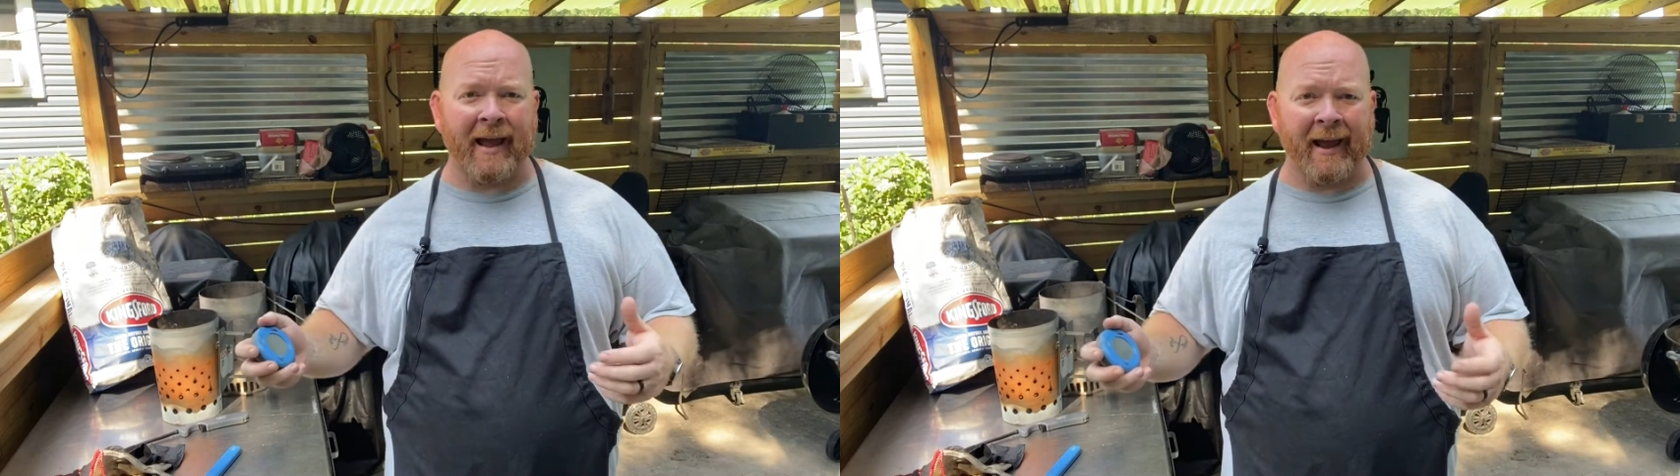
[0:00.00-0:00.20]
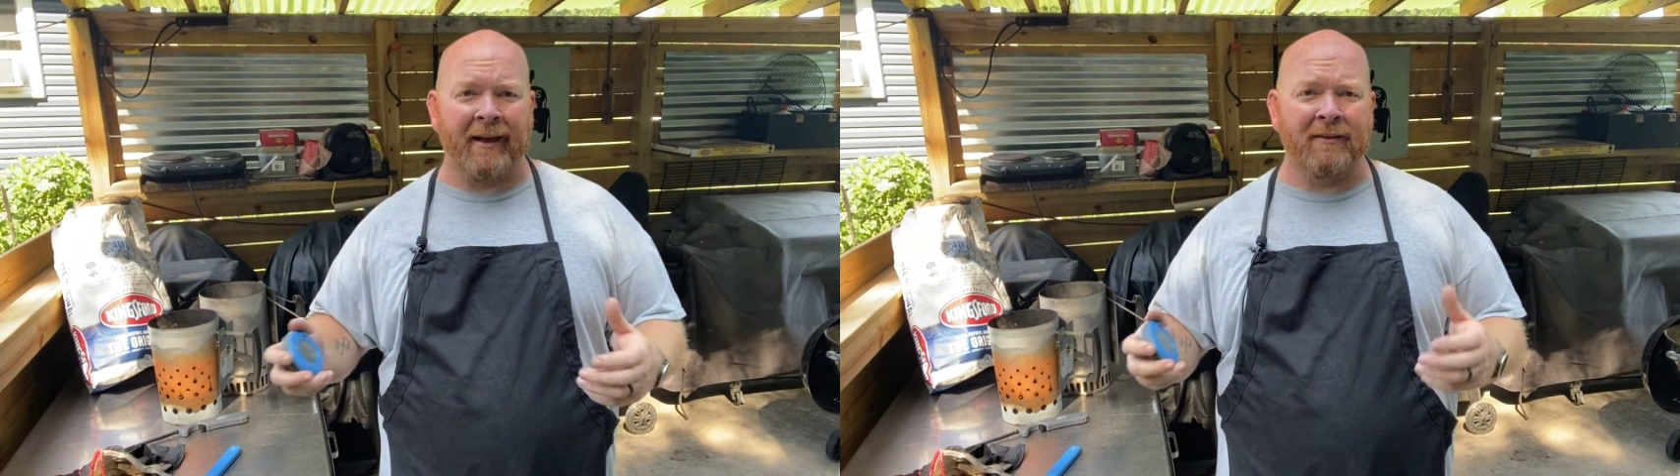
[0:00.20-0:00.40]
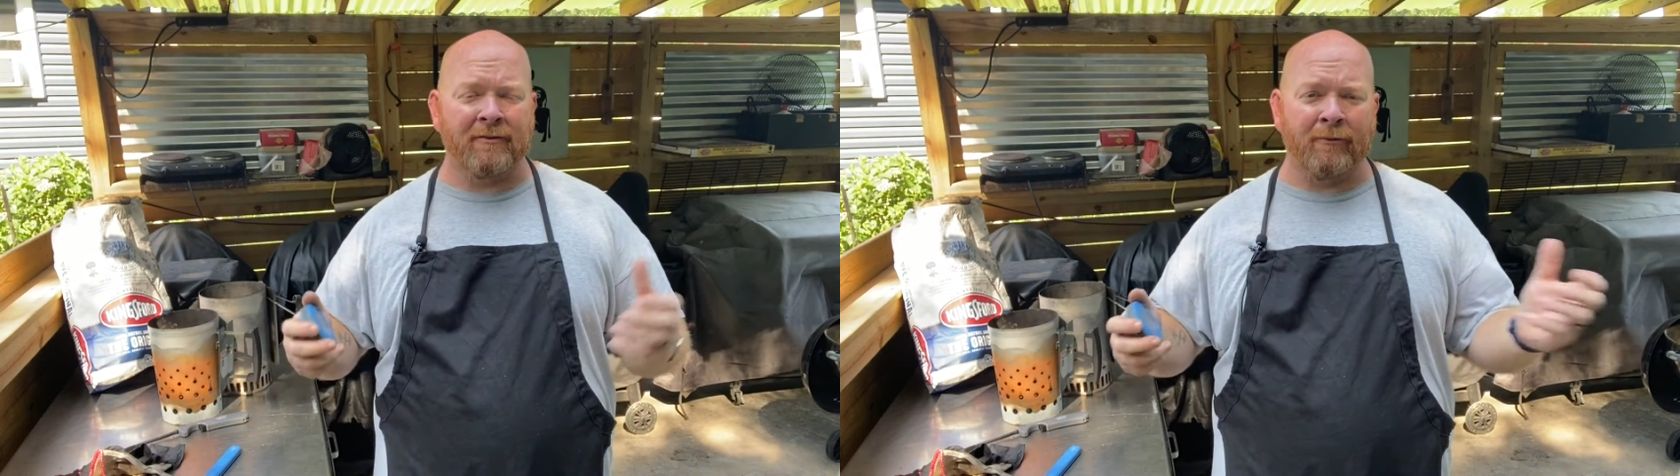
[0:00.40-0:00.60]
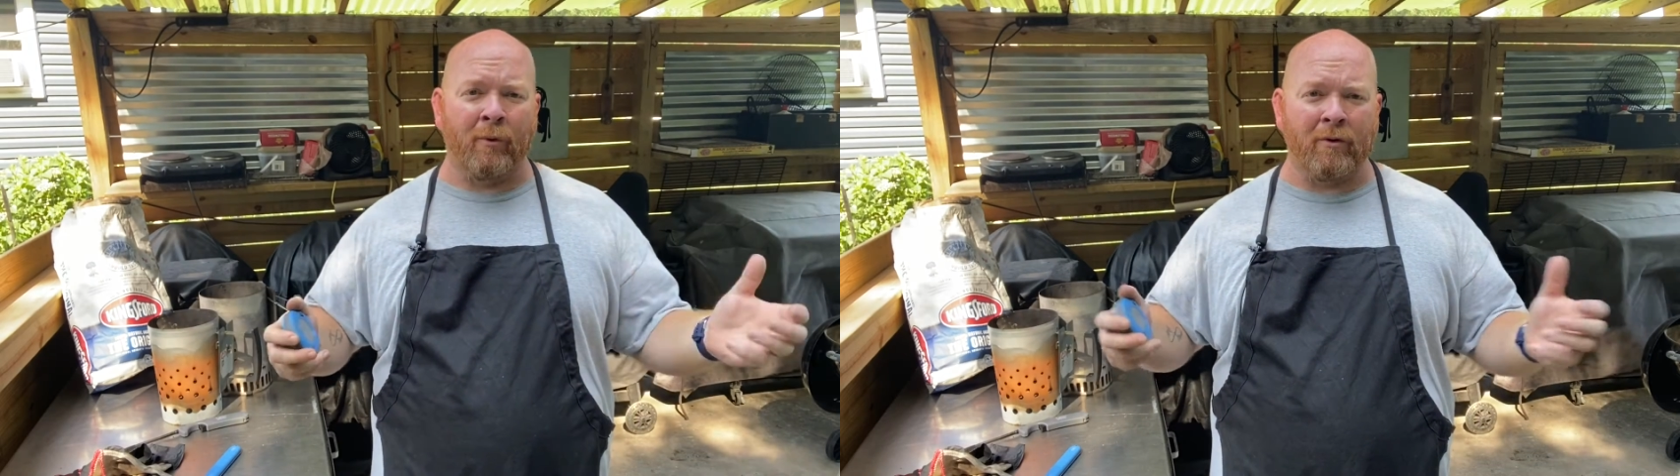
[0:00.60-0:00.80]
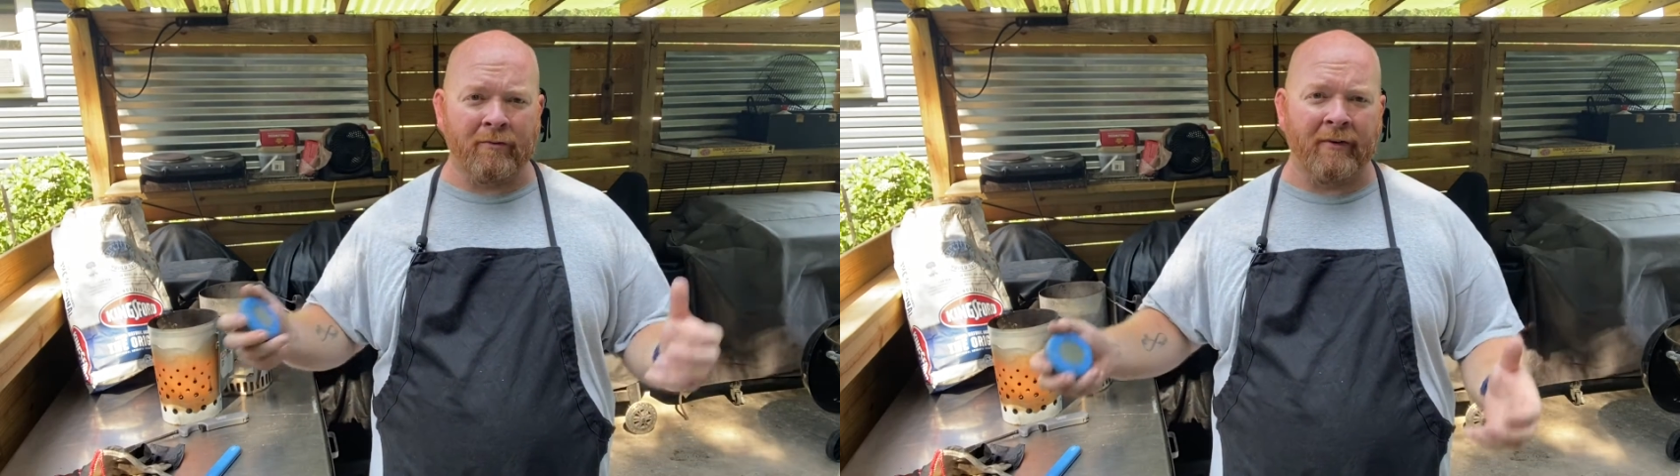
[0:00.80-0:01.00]
has
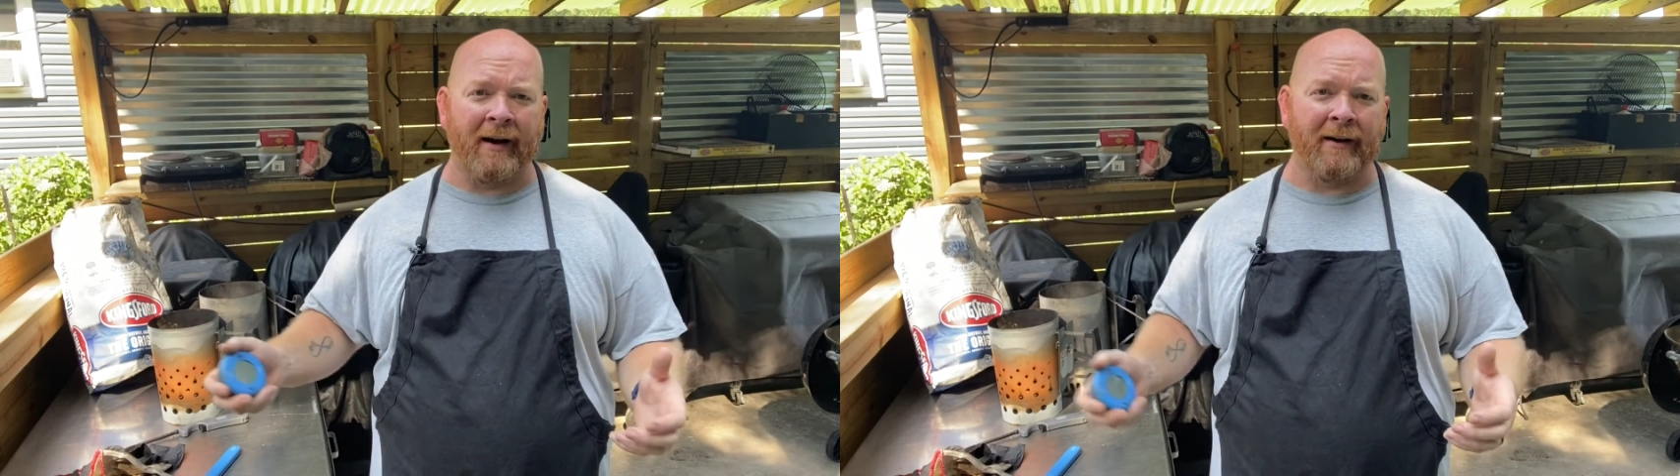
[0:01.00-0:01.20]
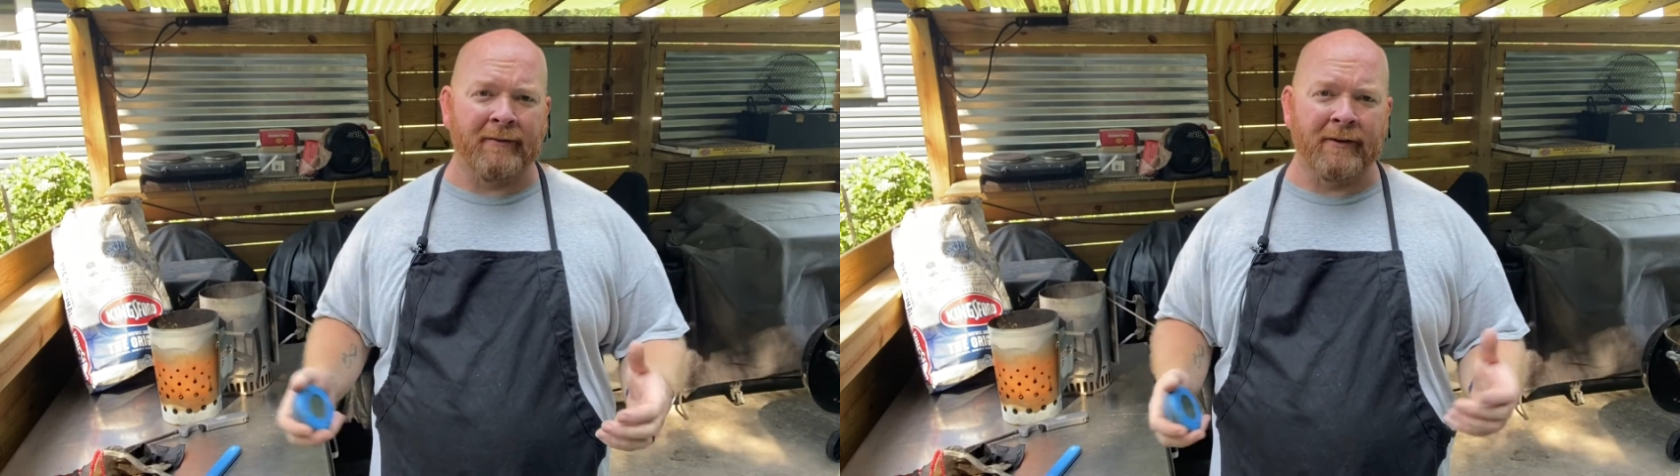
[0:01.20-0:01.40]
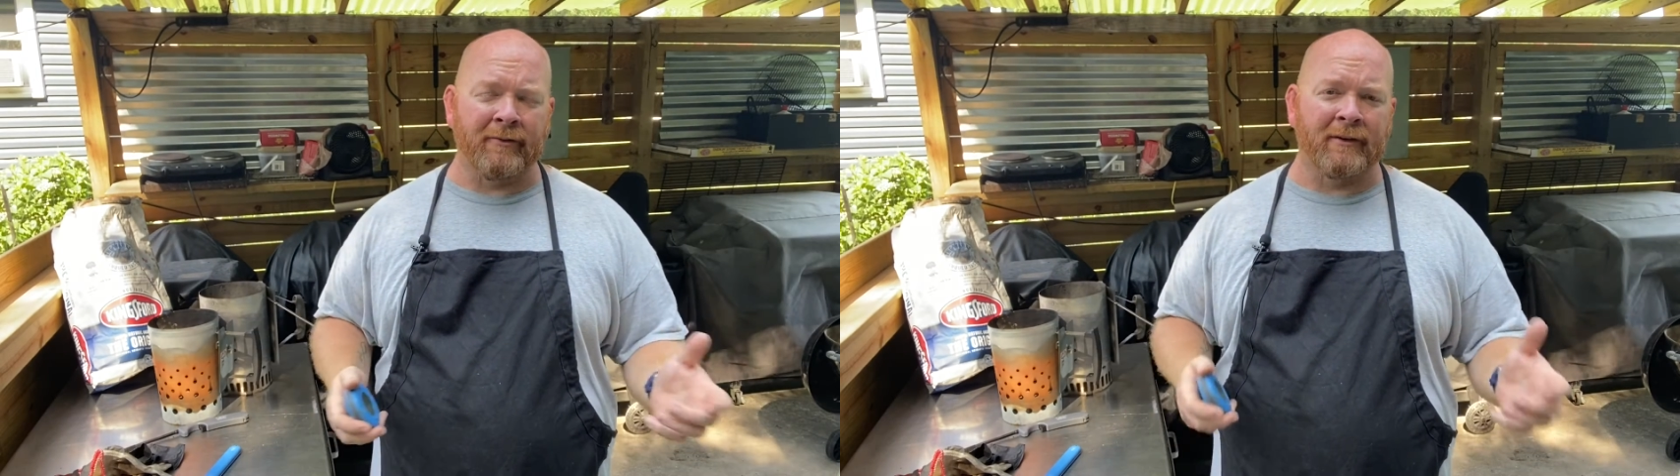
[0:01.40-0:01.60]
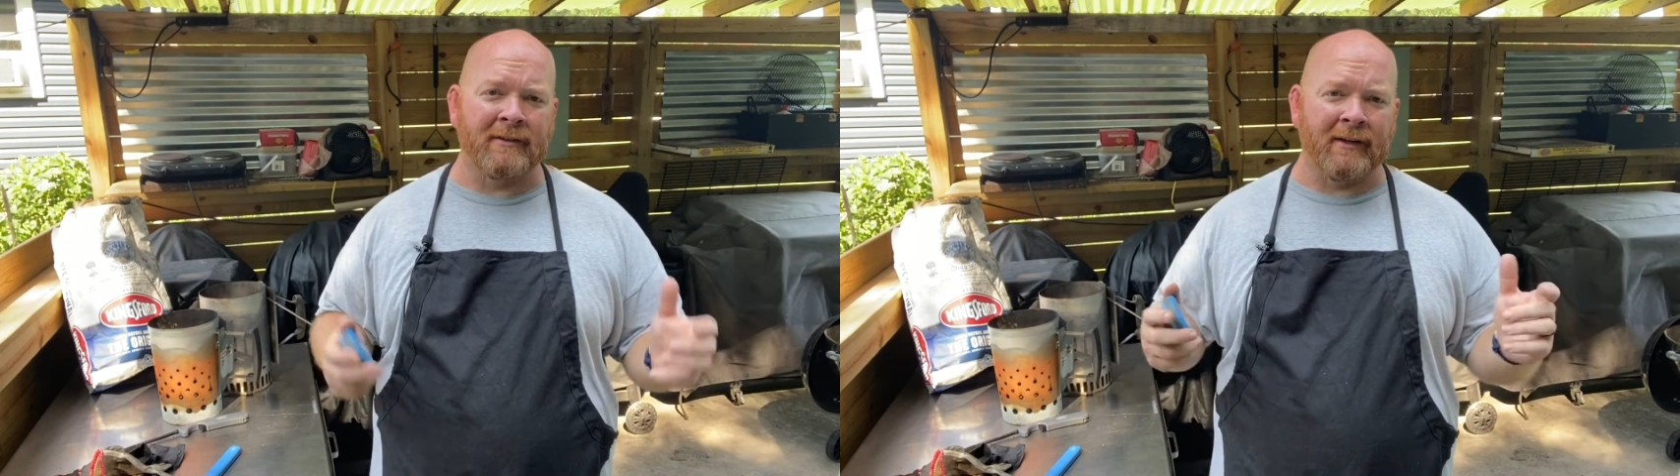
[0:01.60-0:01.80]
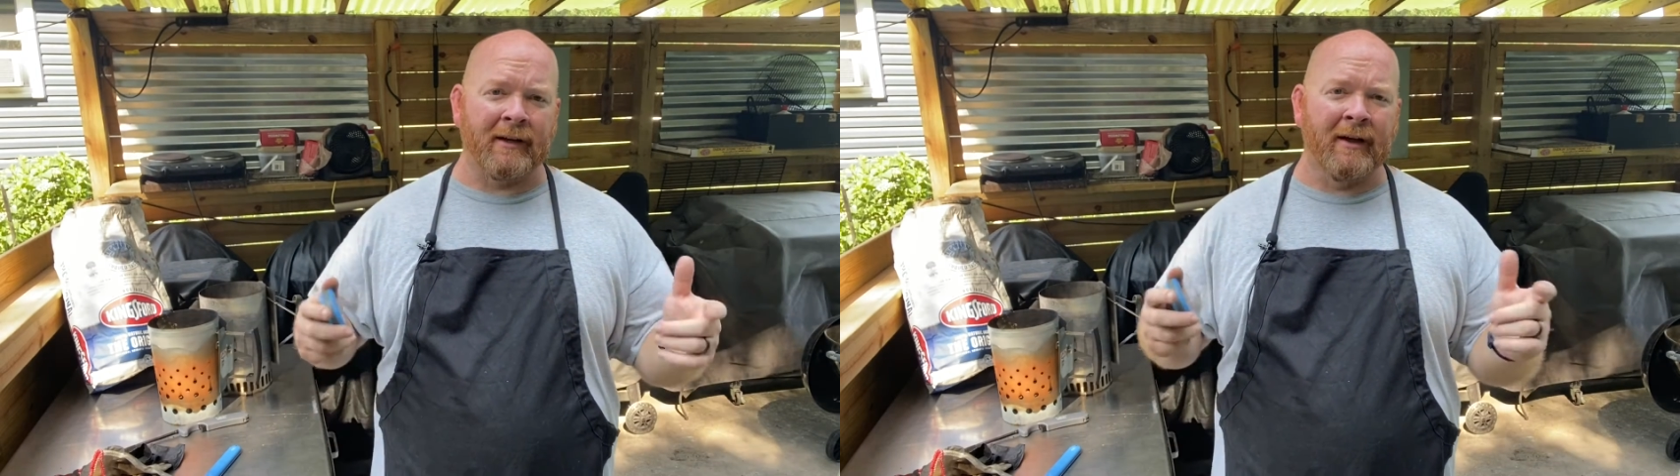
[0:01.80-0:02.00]
4 or 5 different